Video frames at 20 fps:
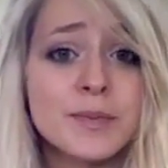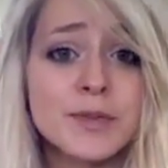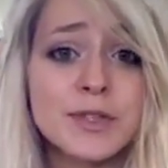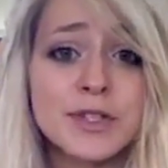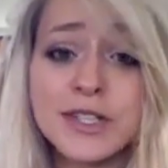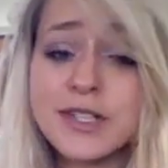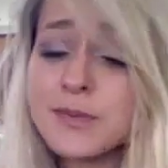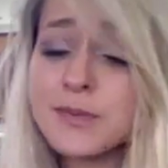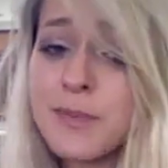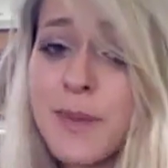
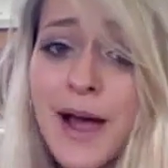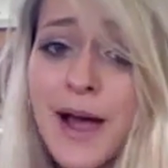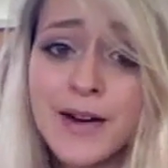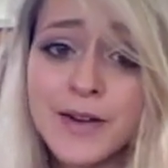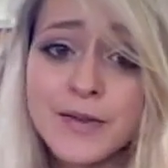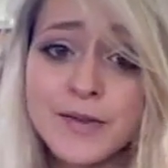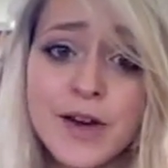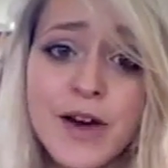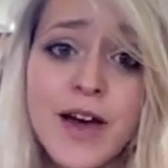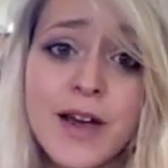just out
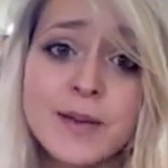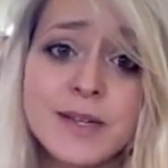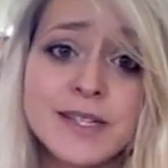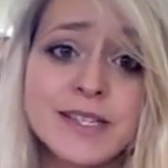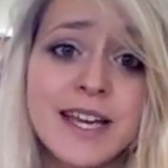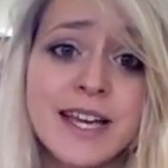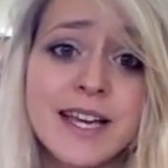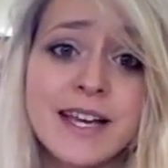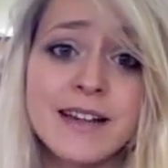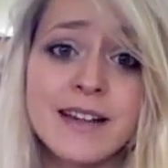of time because
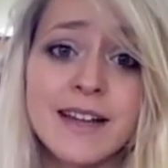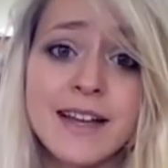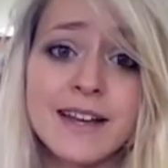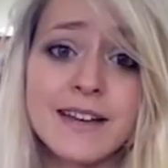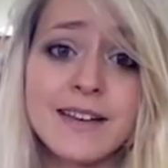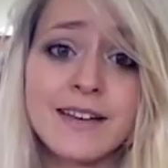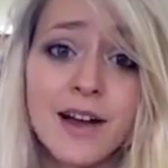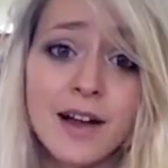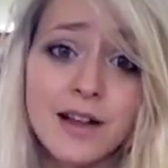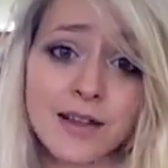I get like
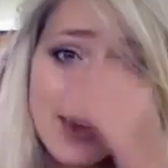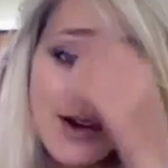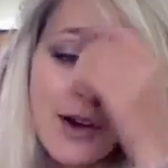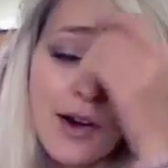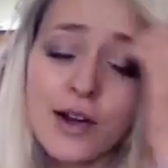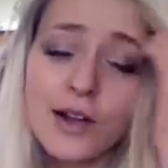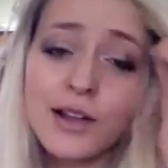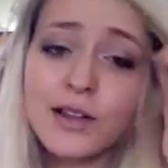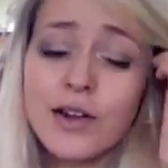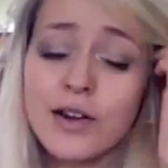a
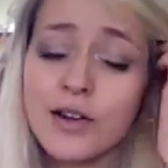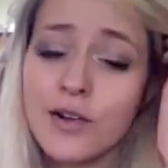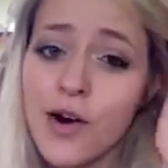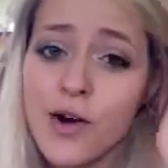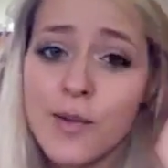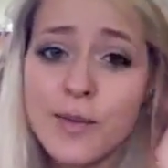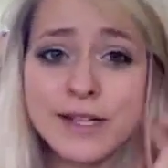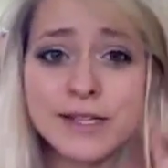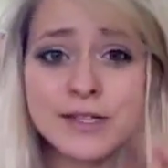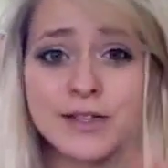lot of
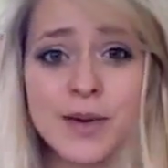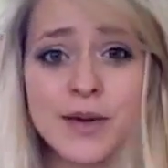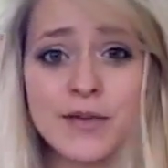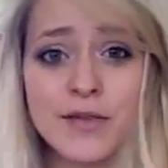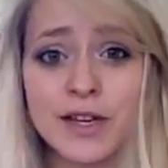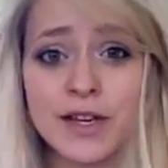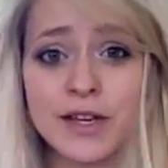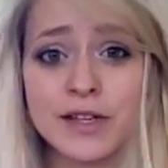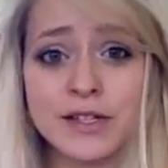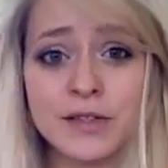comments on my
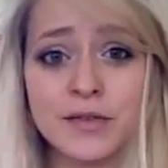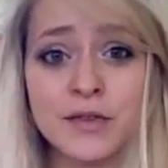videos.